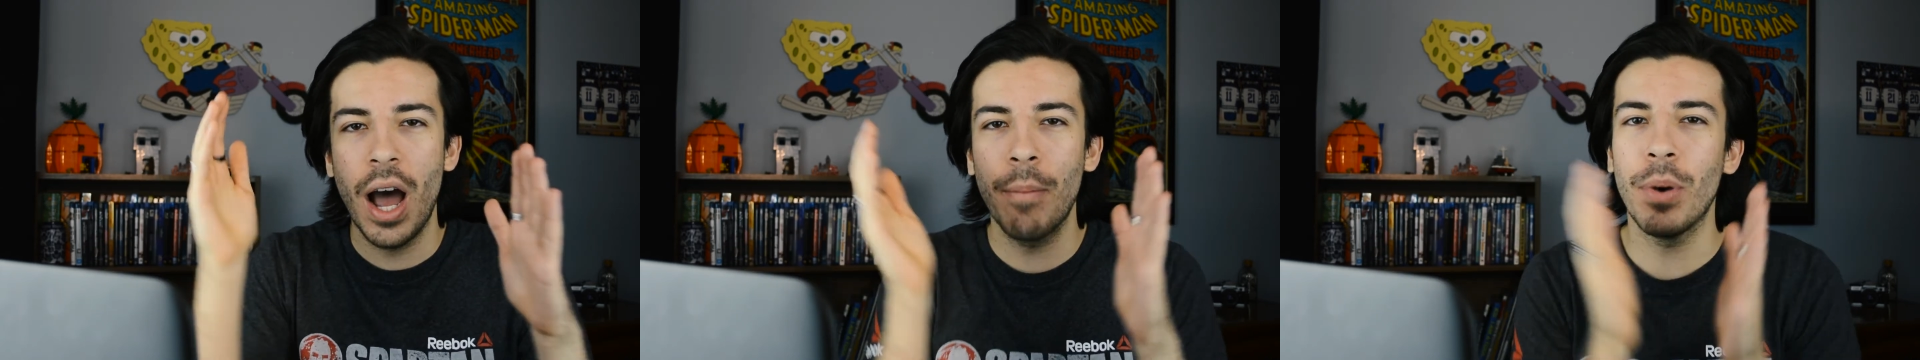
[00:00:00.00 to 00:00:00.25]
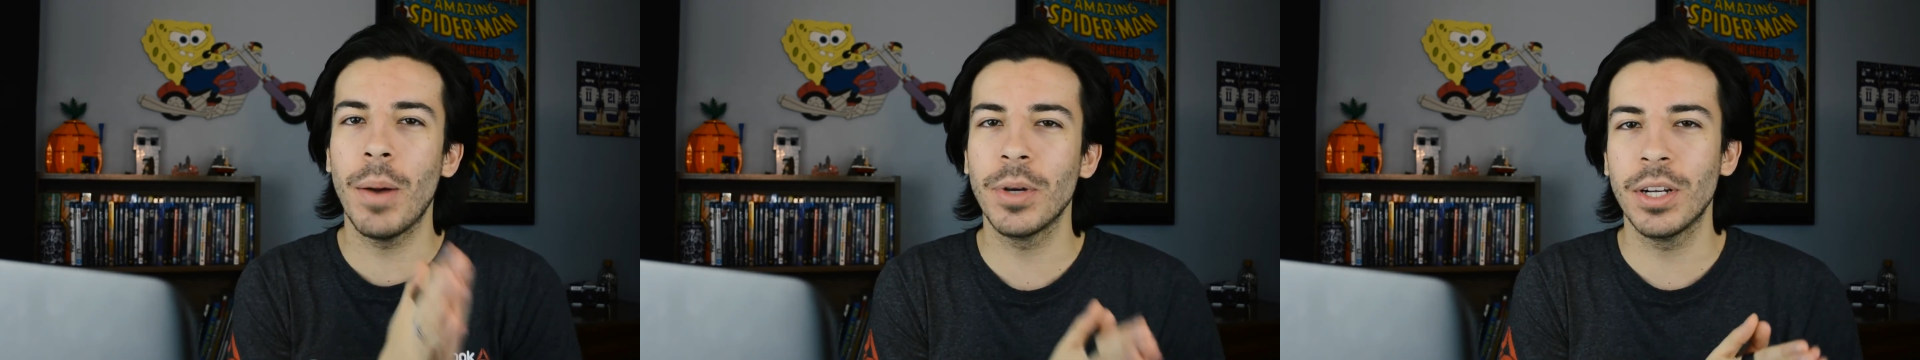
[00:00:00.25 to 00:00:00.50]

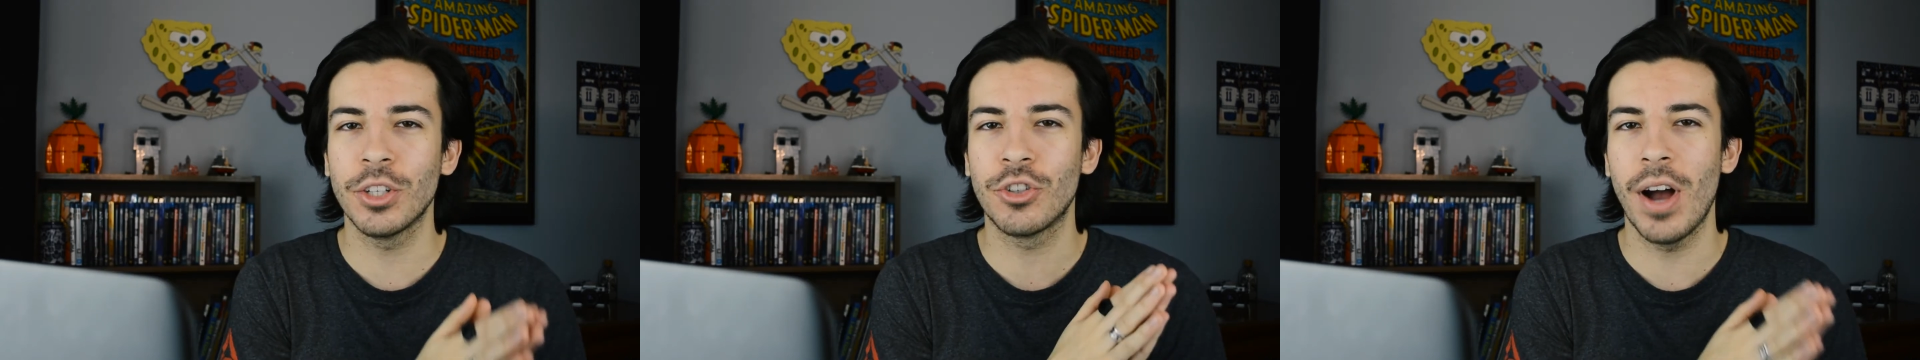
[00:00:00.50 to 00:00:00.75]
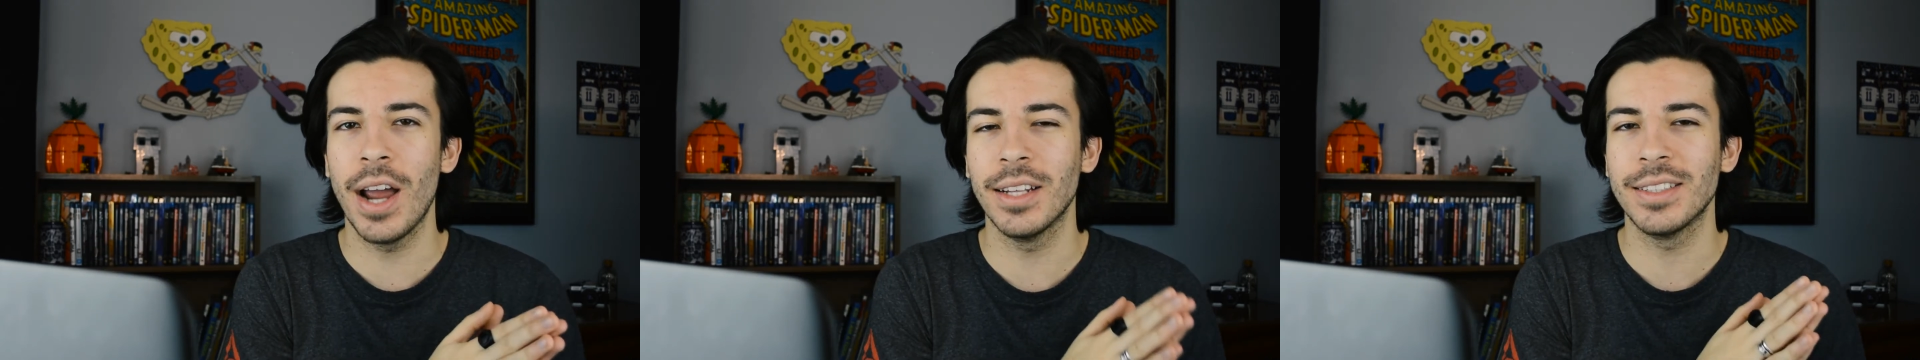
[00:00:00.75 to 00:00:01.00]
I'm probably gonna
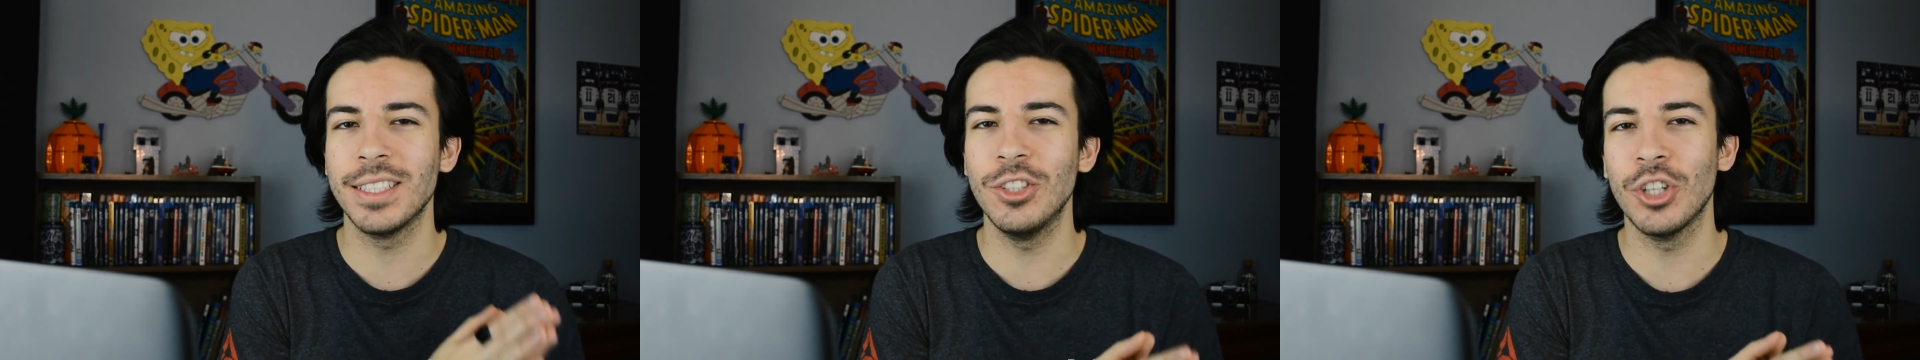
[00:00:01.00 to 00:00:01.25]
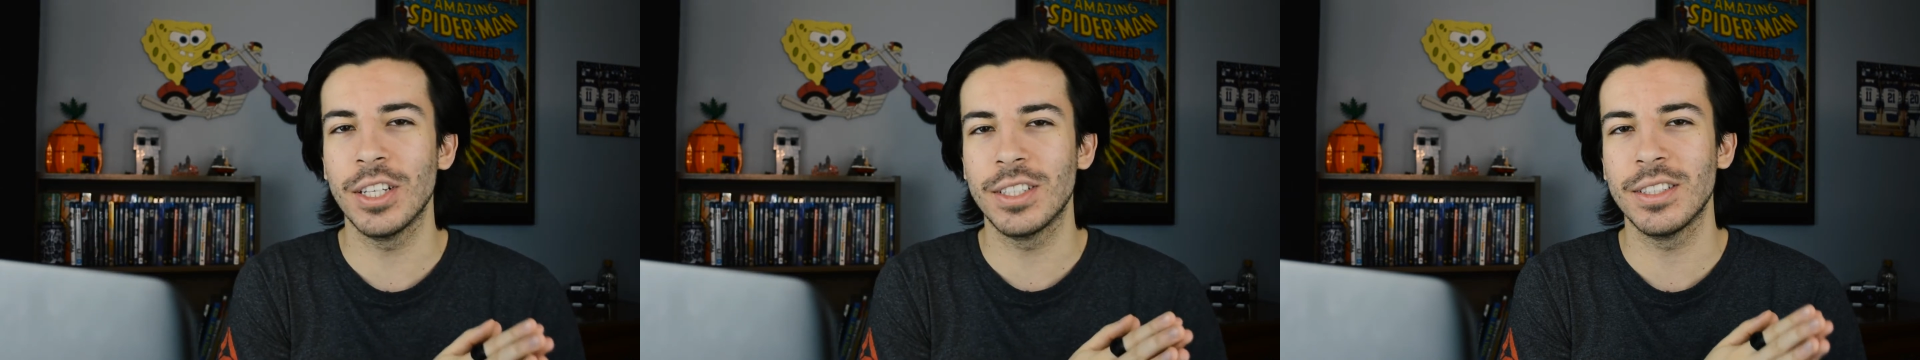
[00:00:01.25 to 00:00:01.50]
try and see
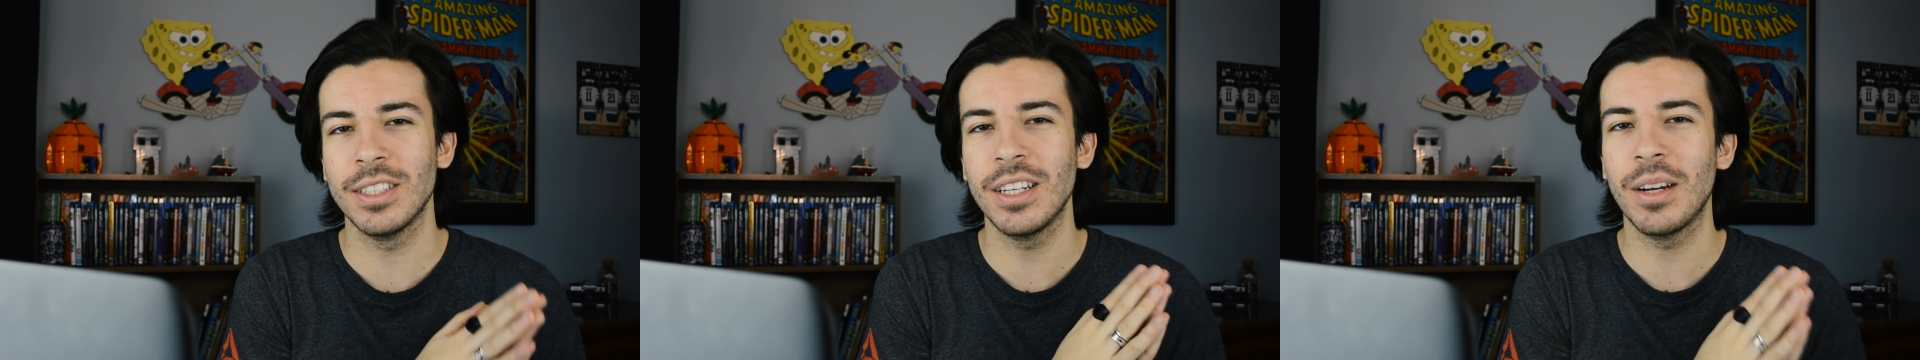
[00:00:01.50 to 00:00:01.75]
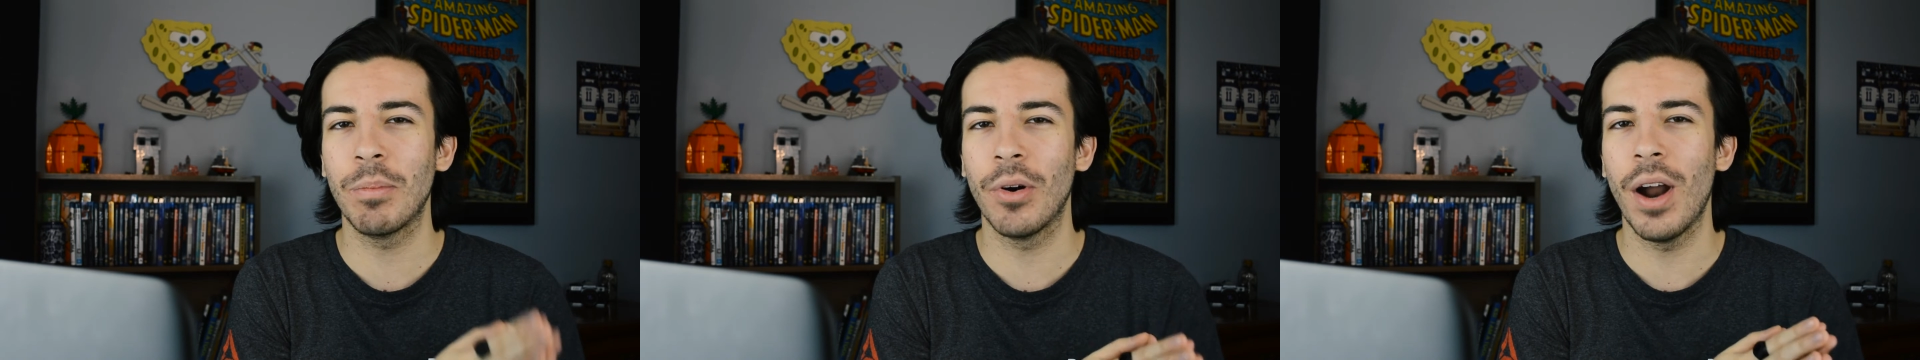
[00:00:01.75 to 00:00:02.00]
Justice
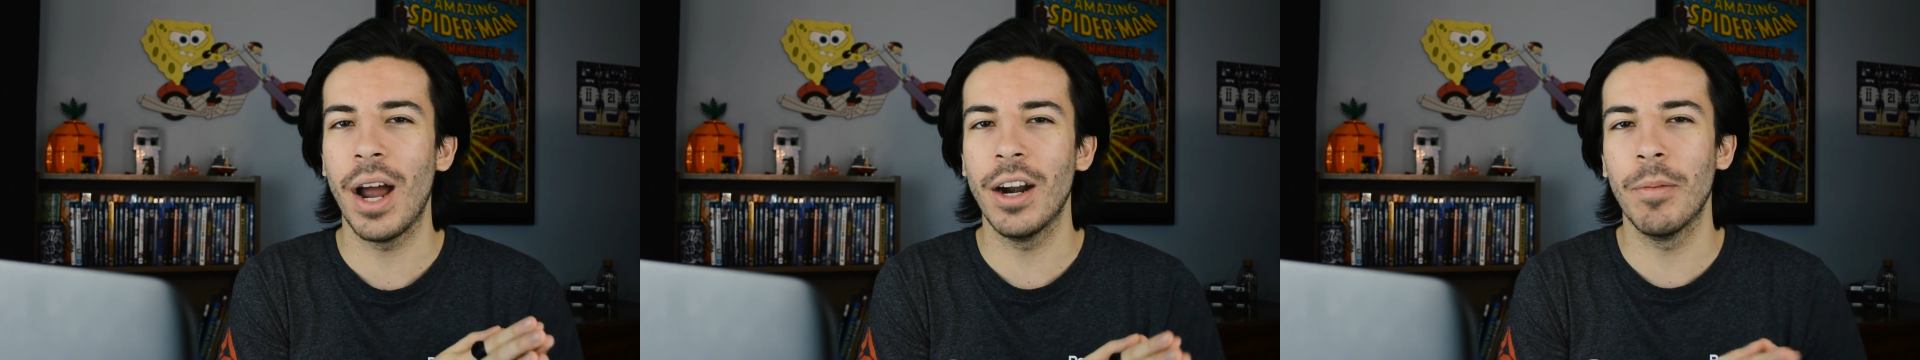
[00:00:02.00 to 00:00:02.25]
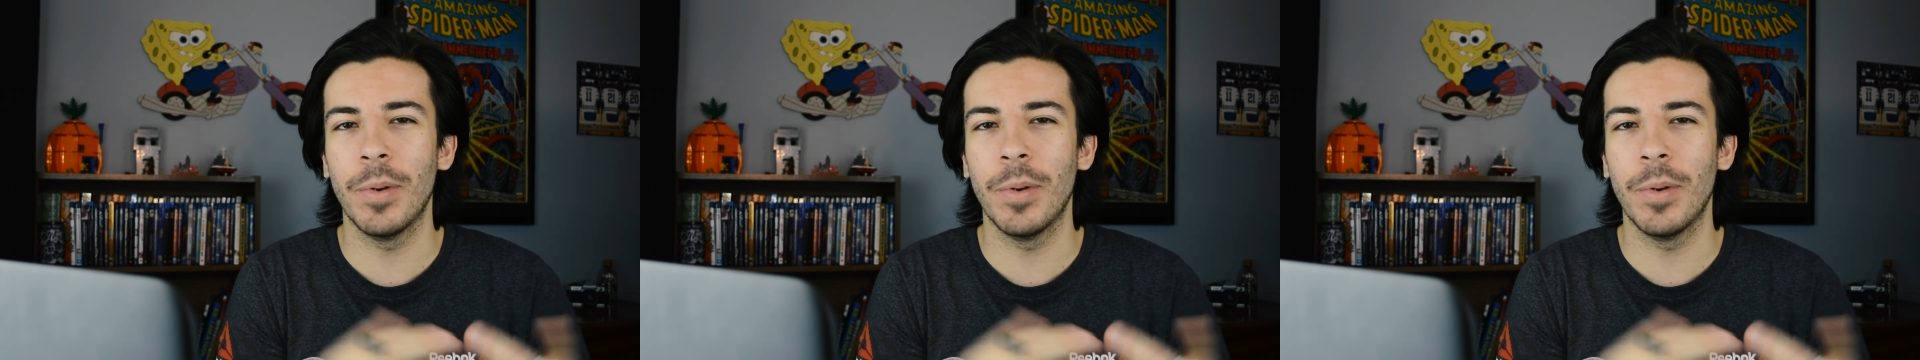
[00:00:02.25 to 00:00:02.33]
League prior.